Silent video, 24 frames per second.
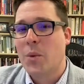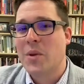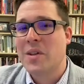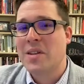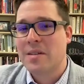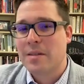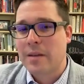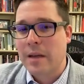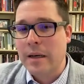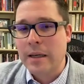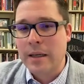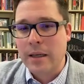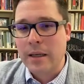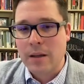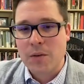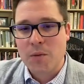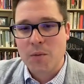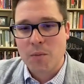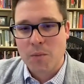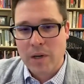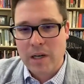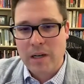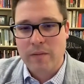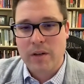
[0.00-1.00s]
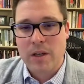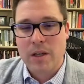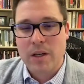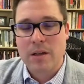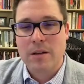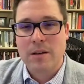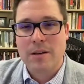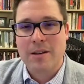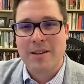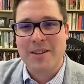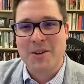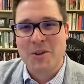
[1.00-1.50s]
Well, the Senate gets rid of it
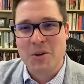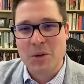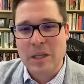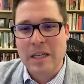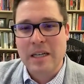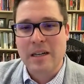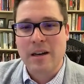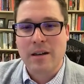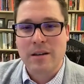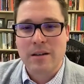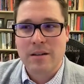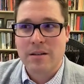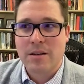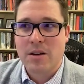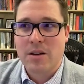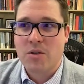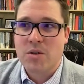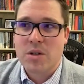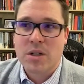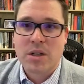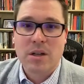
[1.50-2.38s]
in the early 19th century